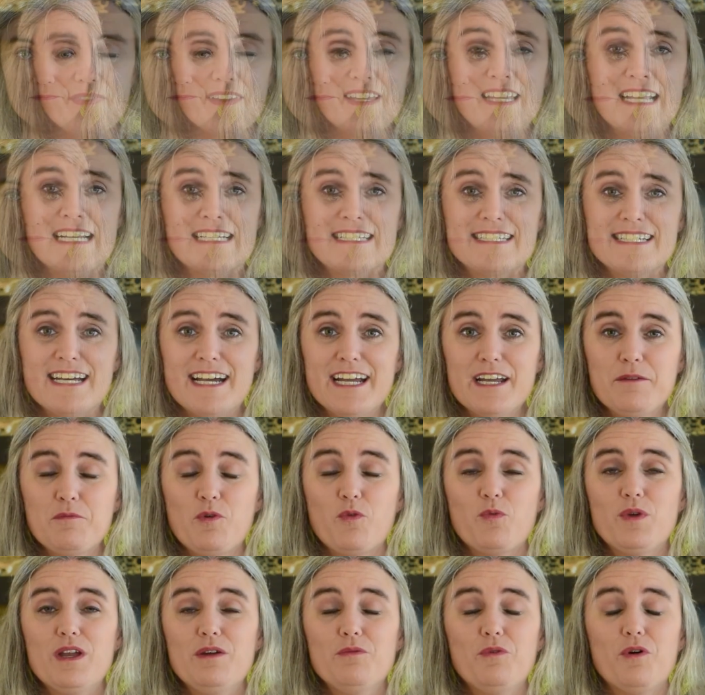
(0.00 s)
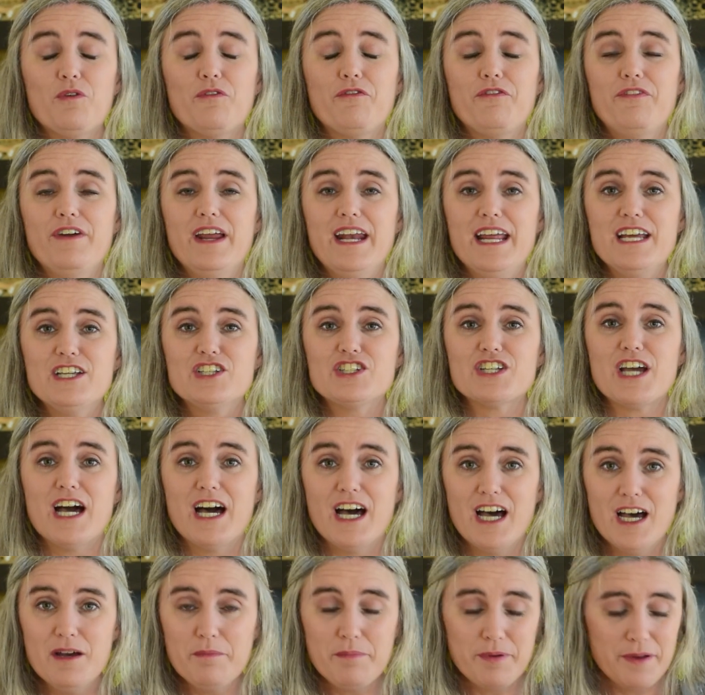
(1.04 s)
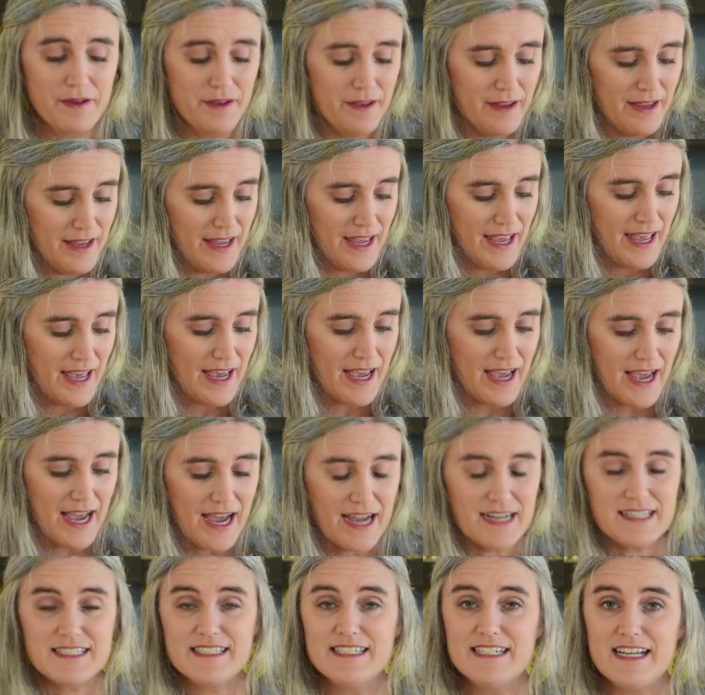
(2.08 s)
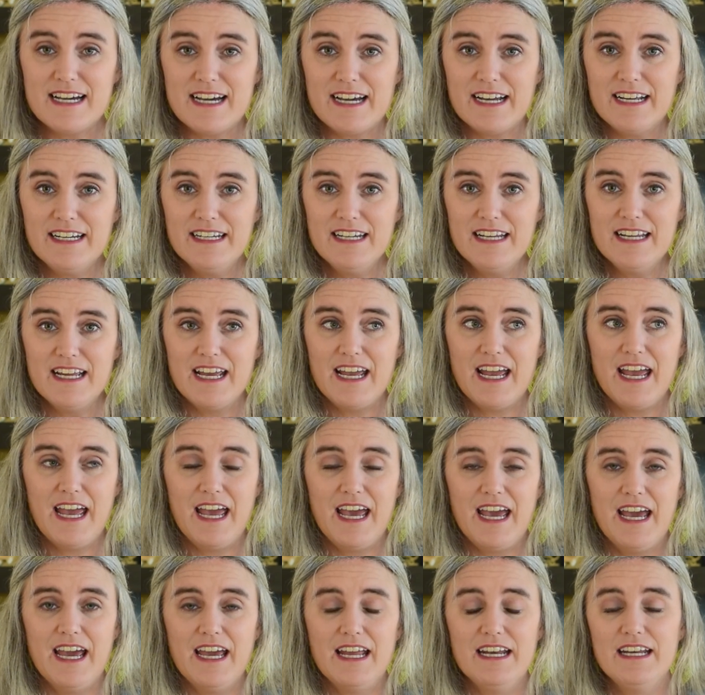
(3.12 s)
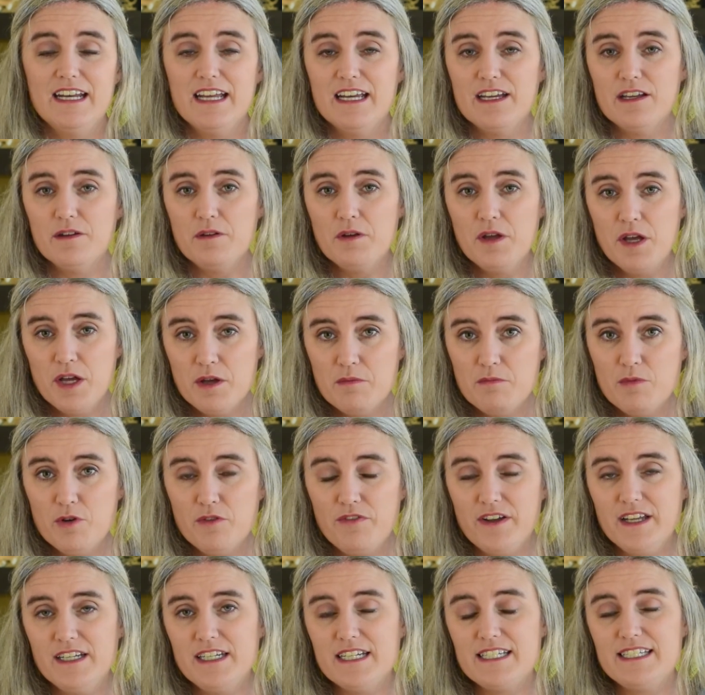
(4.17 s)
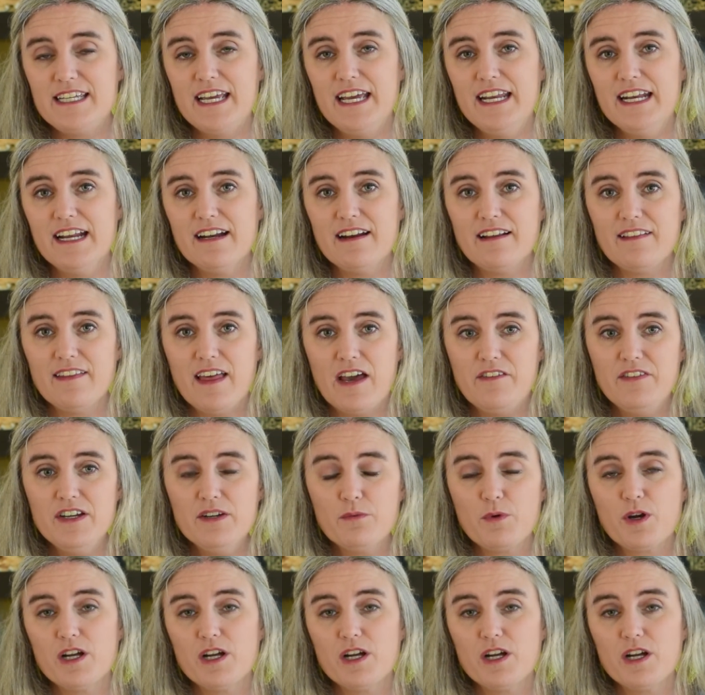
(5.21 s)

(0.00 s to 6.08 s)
Next time, we will finish up Acts 9 and move into 10 and 11.